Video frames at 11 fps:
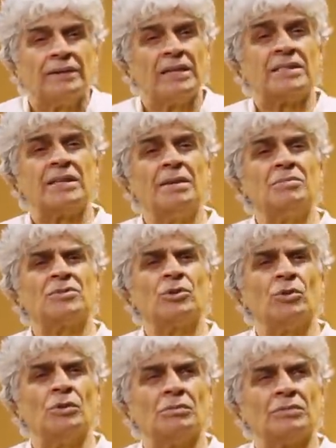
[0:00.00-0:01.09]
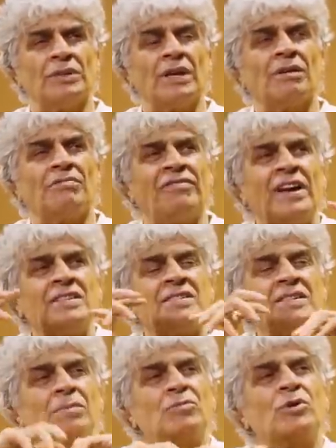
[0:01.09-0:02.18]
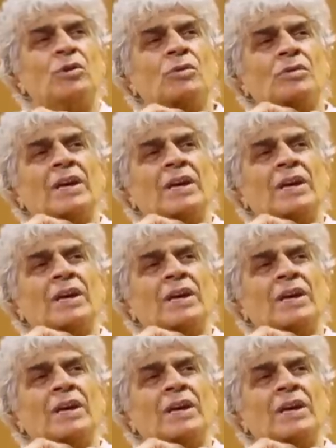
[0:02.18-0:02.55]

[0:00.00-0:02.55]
They seemed to, their face seemed to